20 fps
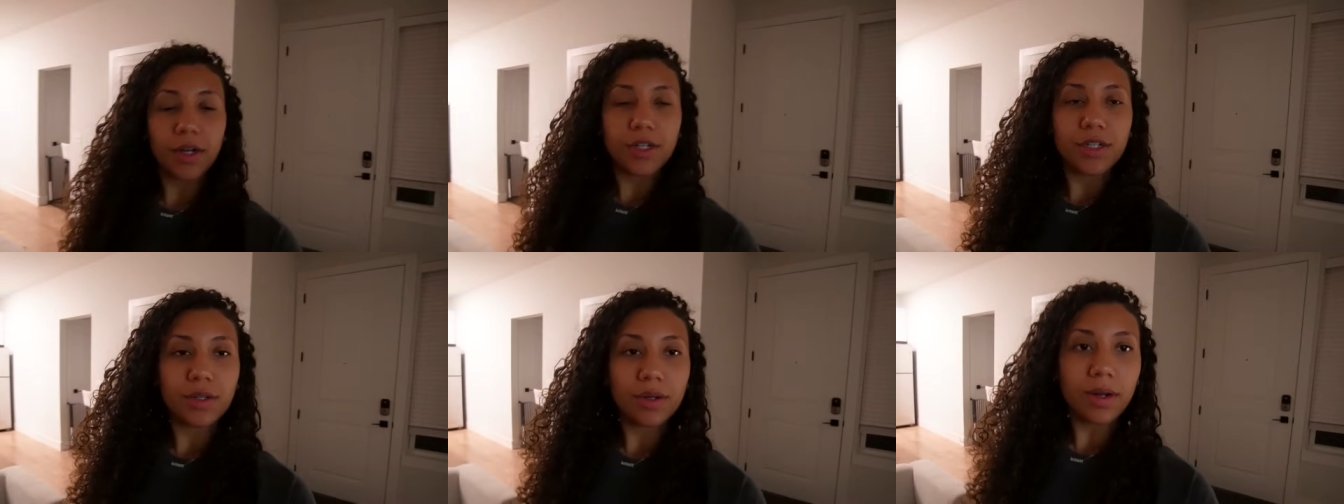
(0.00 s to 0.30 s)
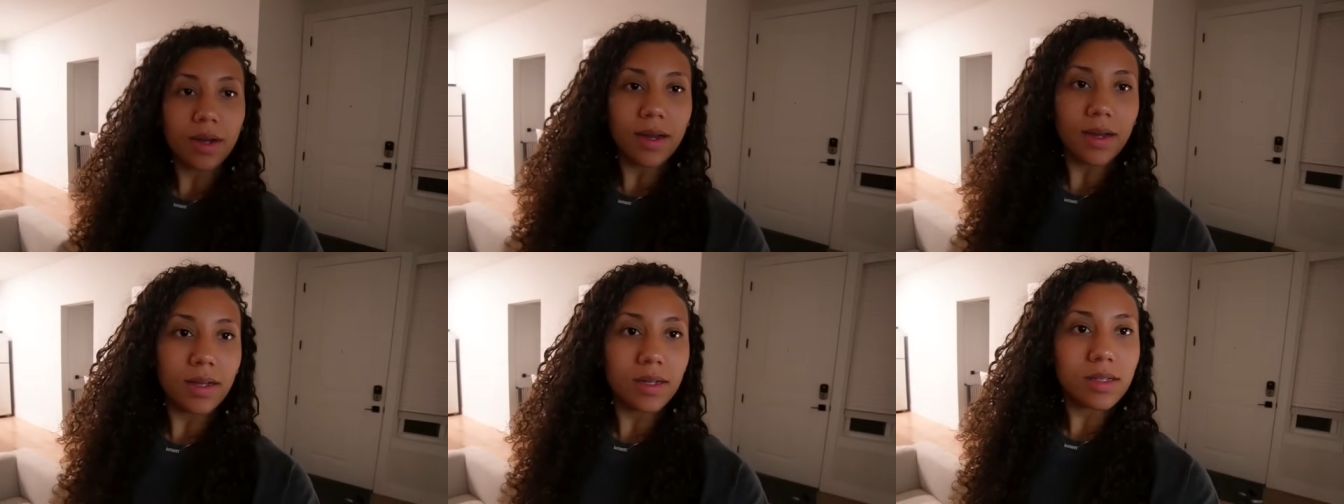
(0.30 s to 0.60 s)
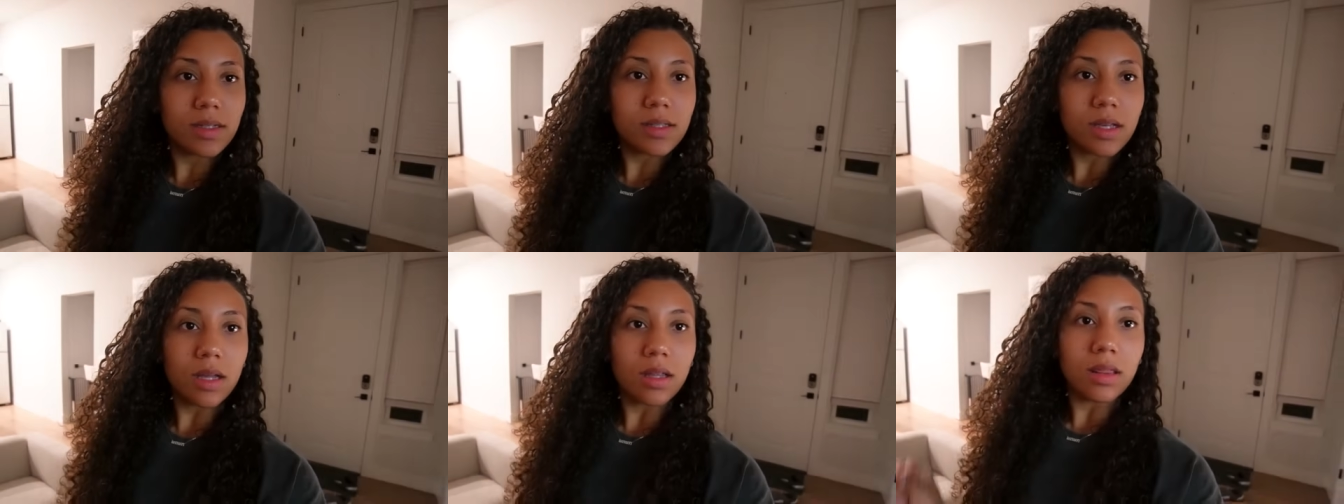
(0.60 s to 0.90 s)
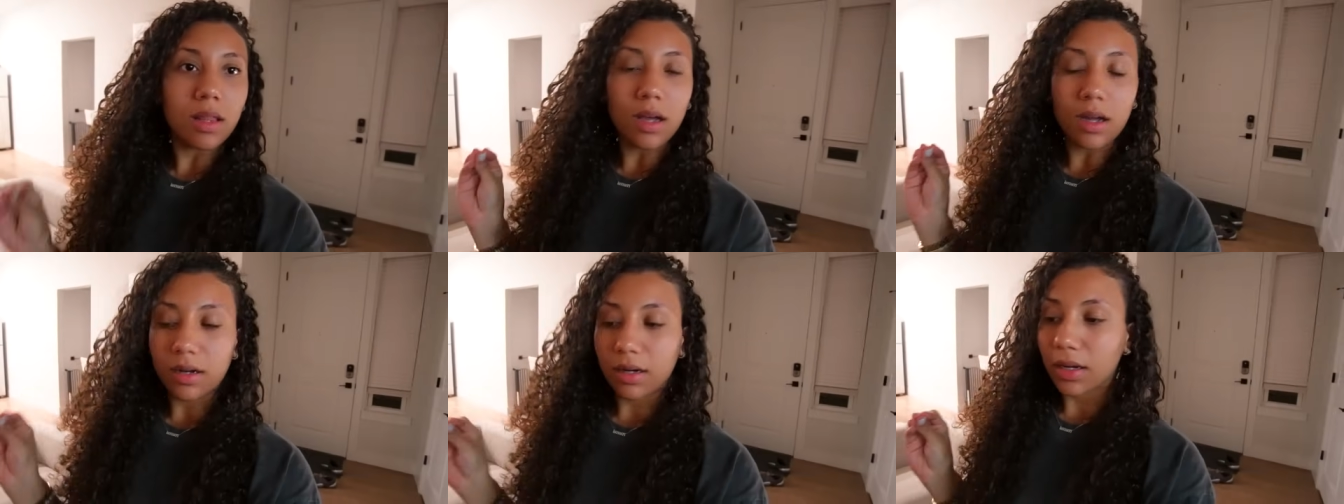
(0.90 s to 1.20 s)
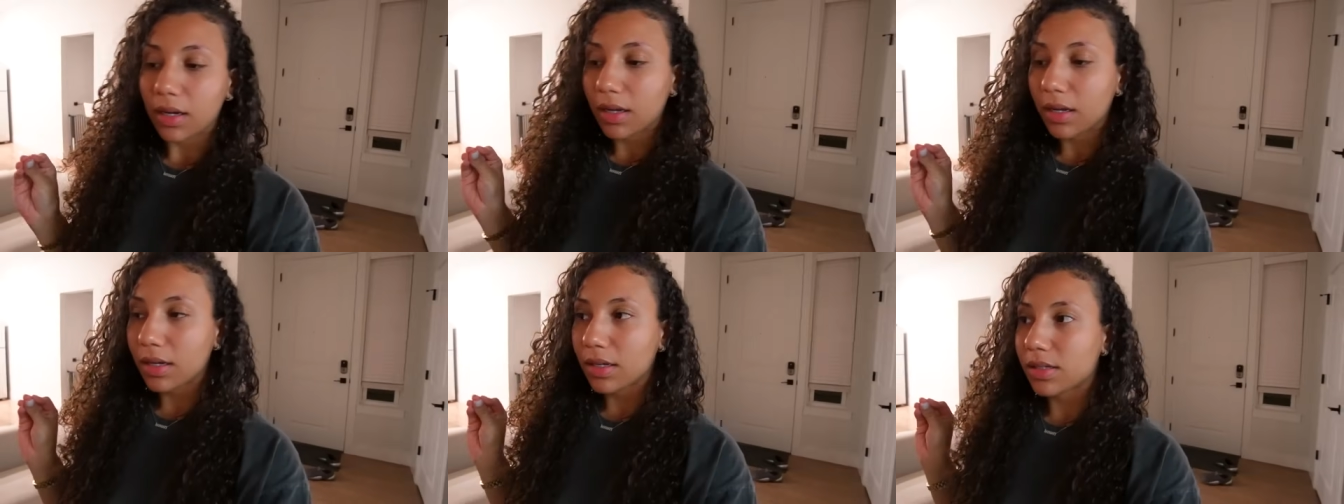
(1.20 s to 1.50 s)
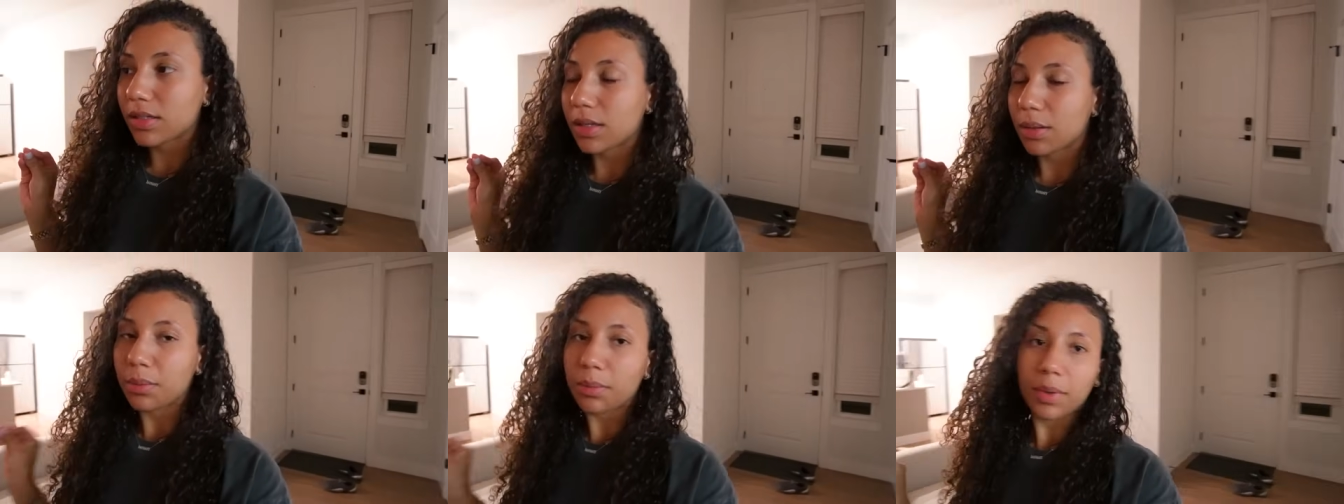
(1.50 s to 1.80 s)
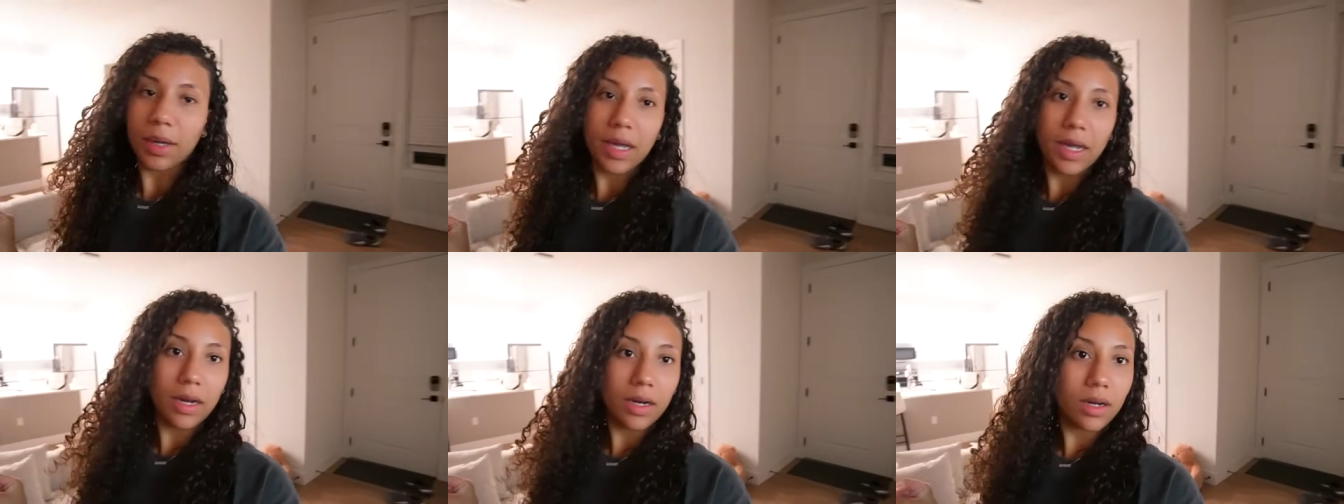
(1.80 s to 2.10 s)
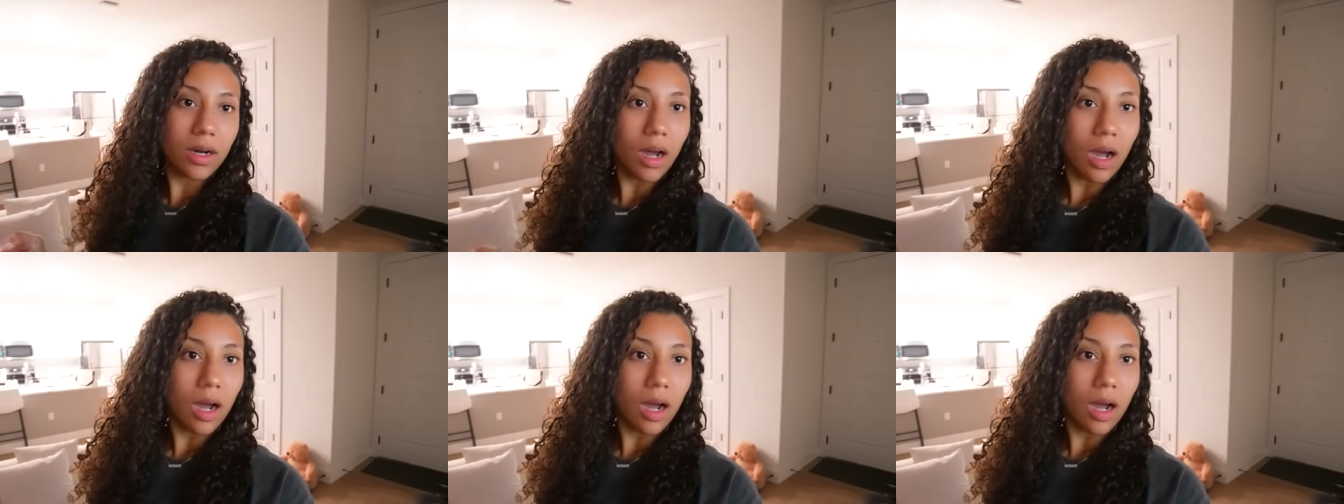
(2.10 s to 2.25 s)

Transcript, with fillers: right, you guys, Alani is in bed,